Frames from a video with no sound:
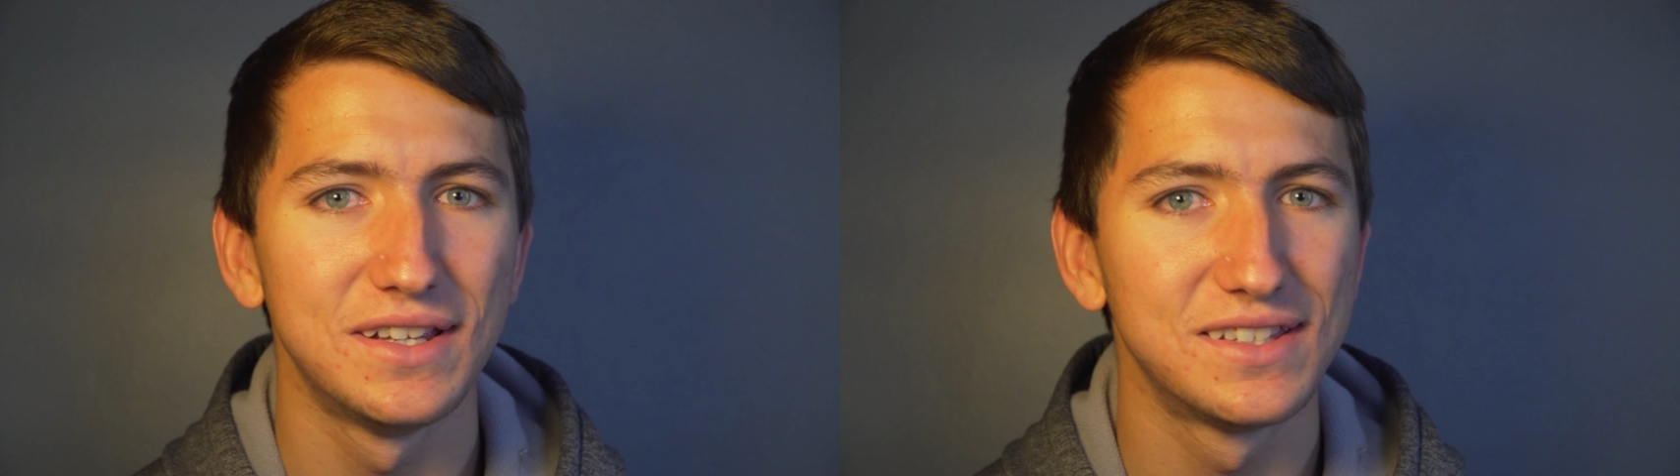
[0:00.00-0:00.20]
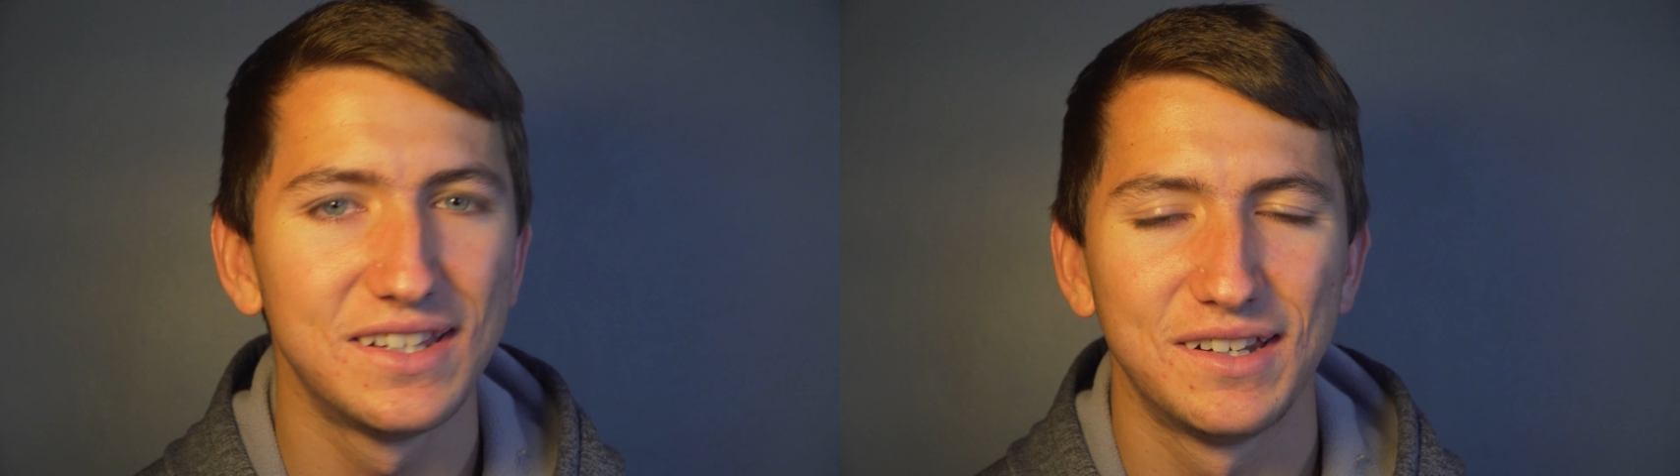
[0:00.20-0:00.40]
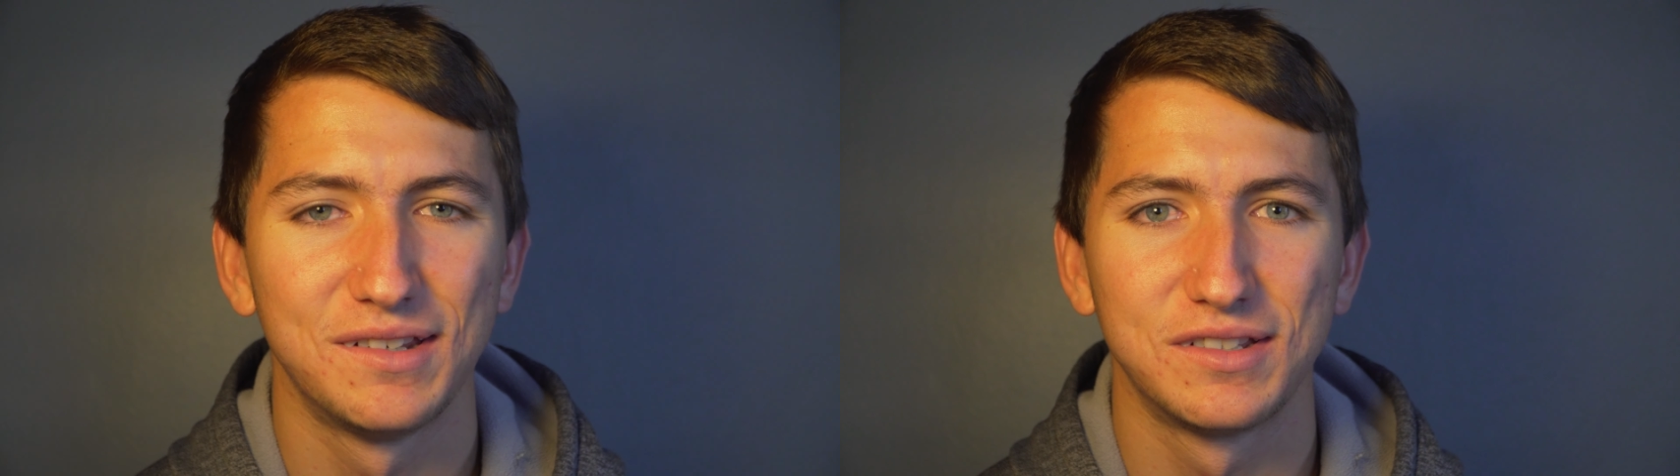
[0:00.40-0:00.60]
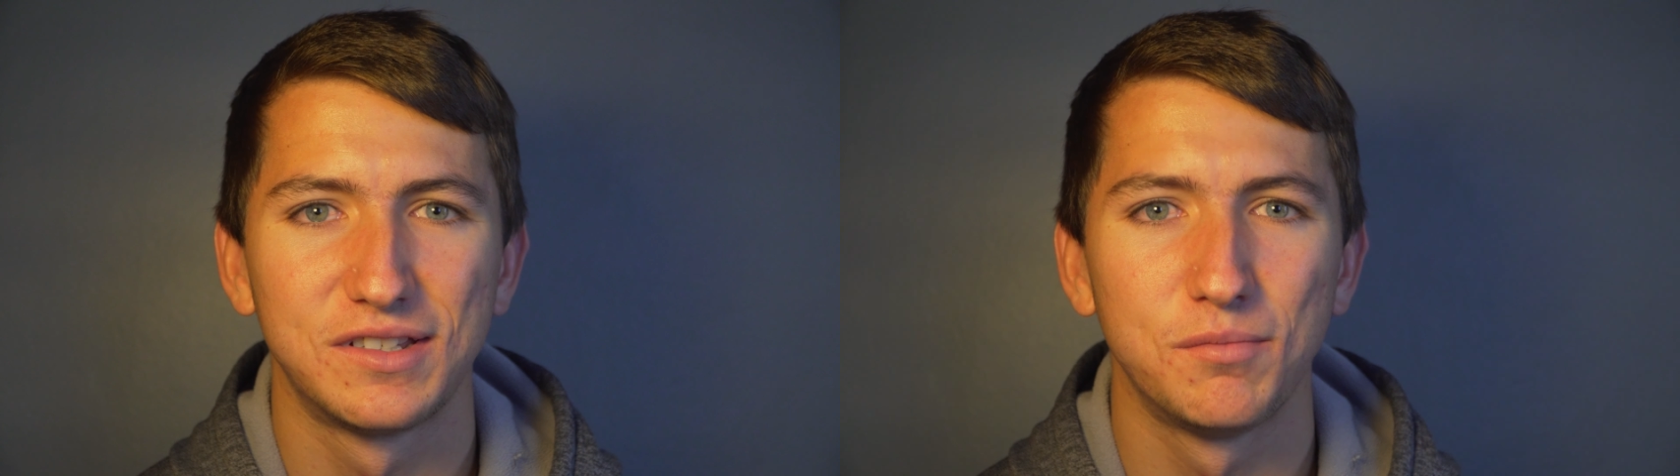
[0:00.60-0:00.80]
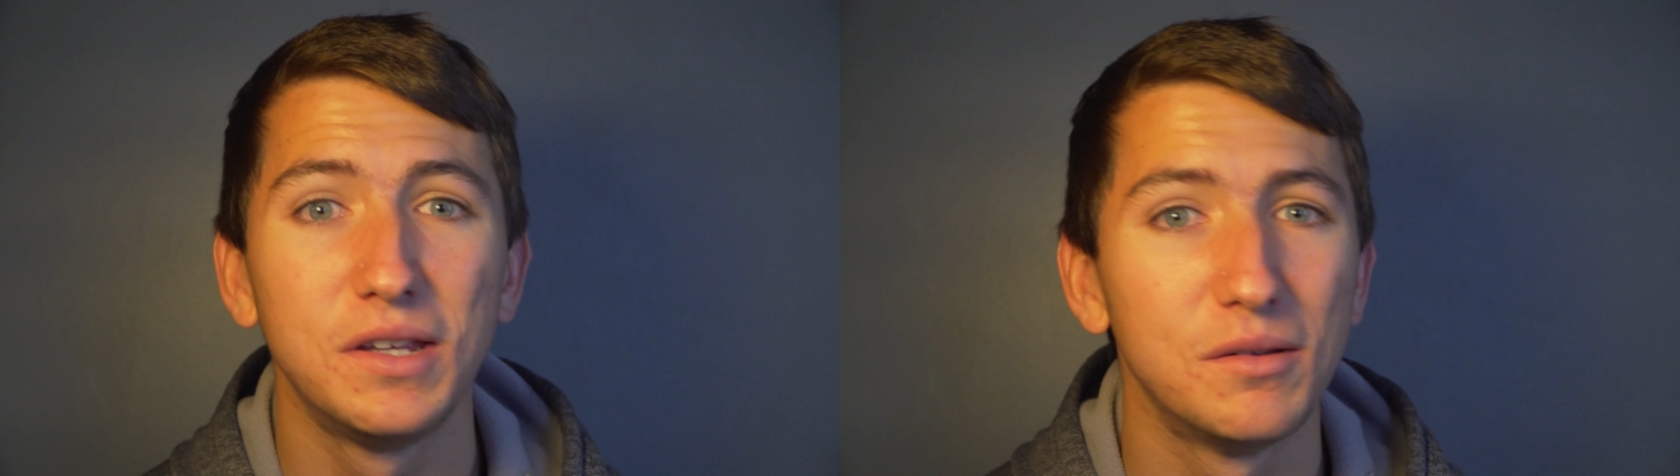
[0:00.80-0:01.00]
isn't
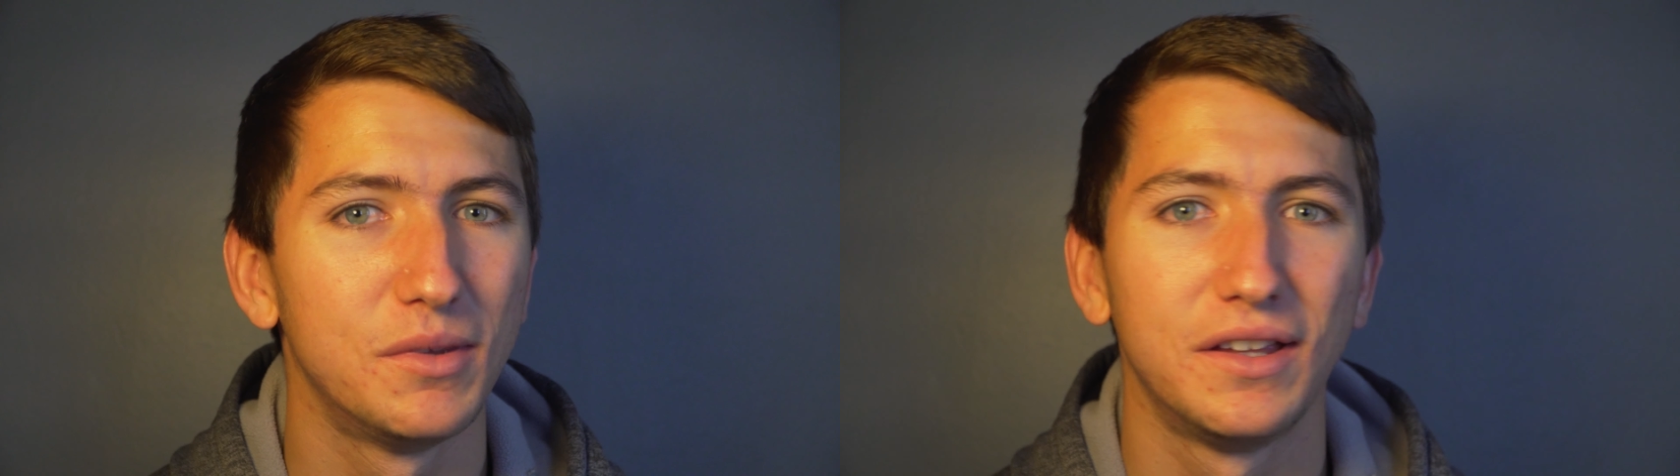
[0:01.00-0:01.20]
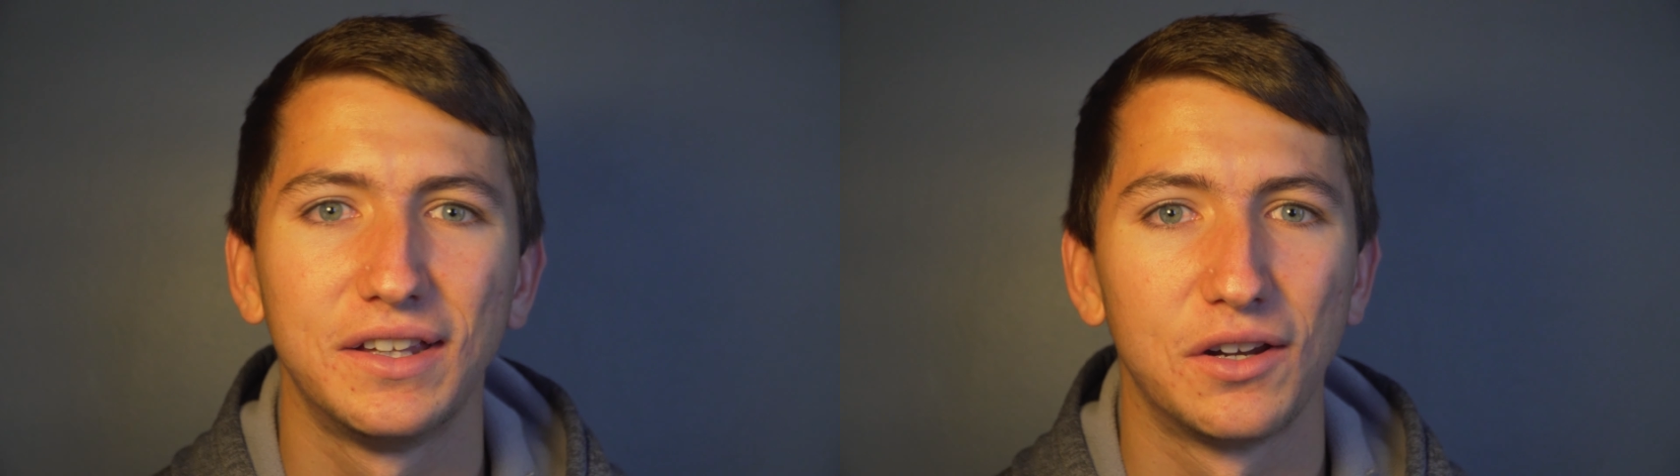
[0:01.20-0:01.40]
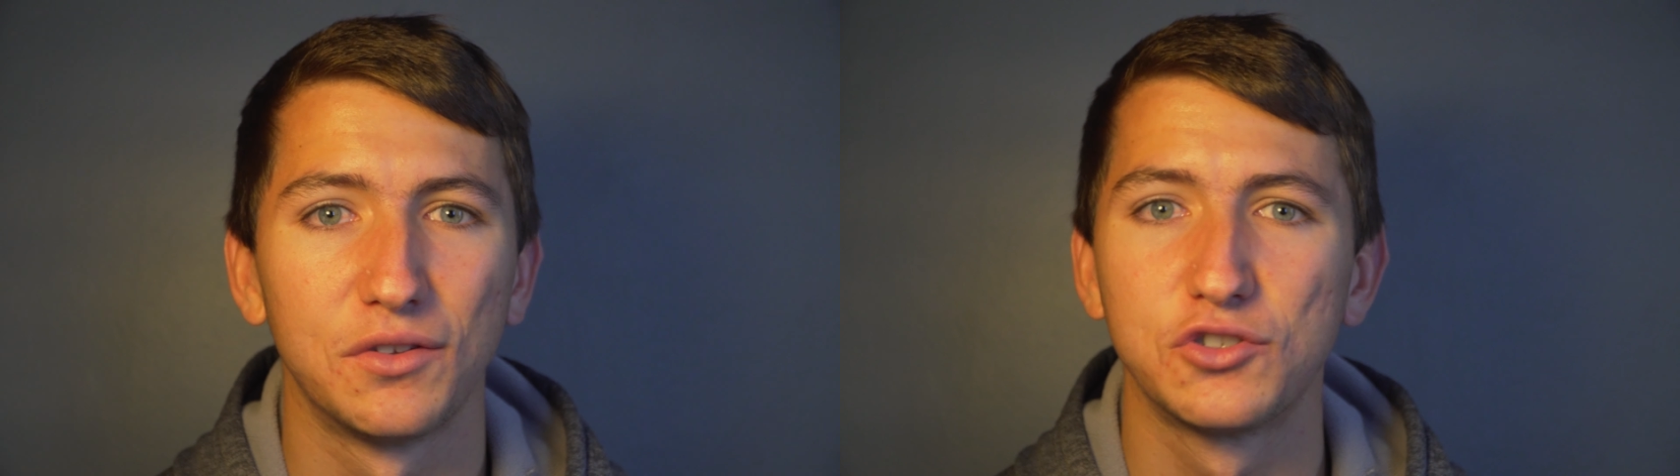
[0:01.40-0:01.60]
to be a millionaire.